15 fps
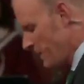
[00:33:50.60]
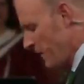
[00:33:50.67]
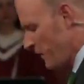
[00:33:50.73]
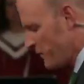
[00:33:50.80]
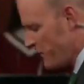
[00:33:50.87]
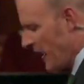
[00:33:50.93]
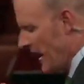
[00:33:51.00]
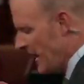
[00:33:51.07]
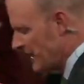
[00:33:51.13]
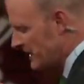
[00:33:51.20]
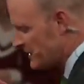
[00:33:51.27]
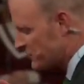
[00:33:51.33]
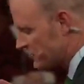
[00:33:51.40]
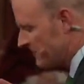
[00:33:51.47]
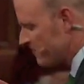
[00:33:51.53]
of the
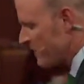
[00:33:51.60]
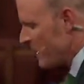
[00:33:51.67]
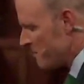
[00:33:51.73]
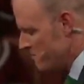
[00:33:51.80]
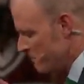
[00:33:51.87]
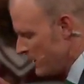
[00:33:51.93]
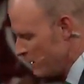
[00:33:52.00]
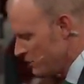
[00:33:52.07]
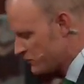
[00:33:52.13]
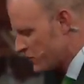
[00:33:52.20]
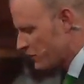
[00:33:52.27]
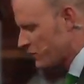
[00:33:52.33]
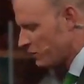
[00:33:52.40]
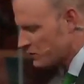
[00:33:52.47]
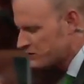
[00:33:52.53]
finest
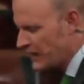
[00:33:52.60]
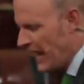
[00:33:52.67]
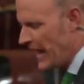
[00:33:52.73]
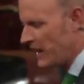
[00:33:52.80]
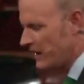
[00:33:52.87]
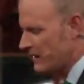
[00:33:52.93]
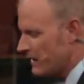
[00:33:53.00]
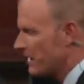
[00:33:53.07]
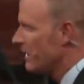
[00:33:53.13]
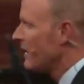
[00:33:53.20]
musical talent